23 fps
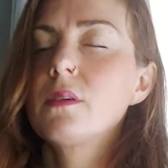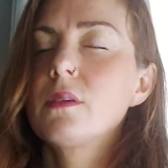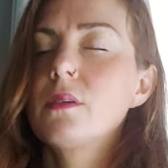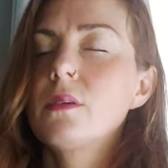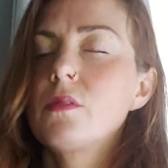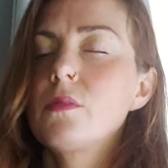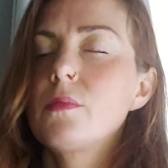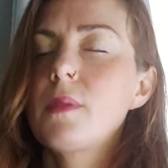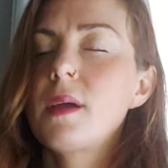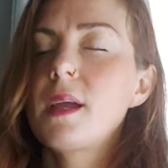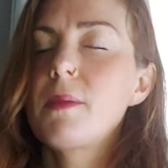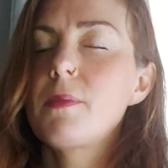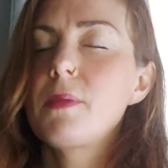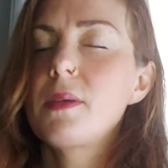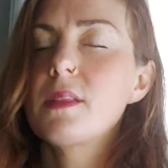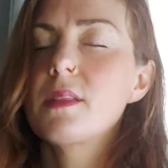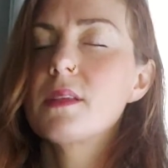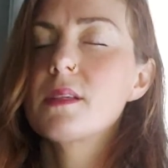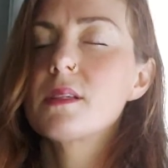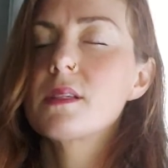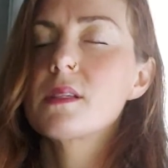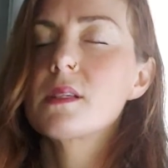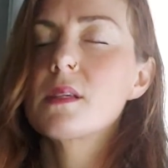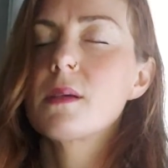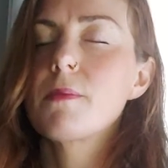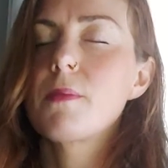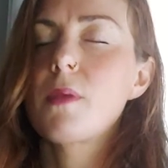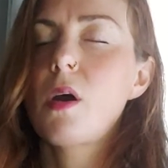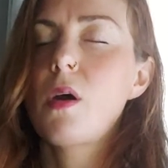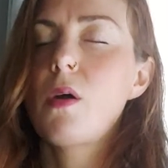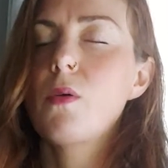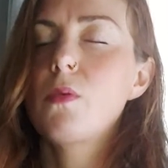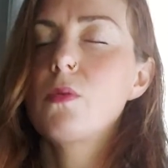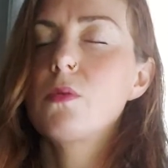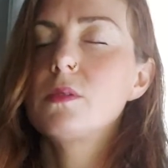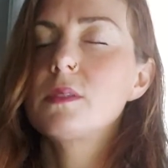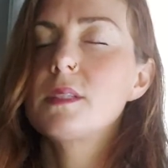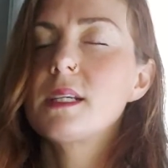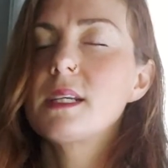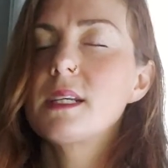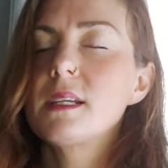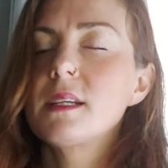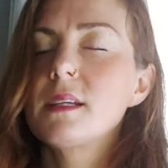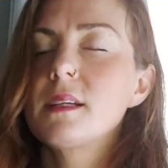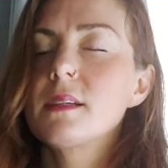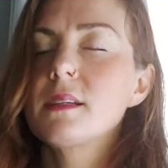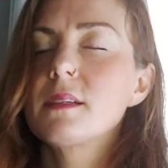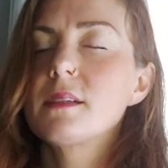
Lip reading: or maybe there's some holding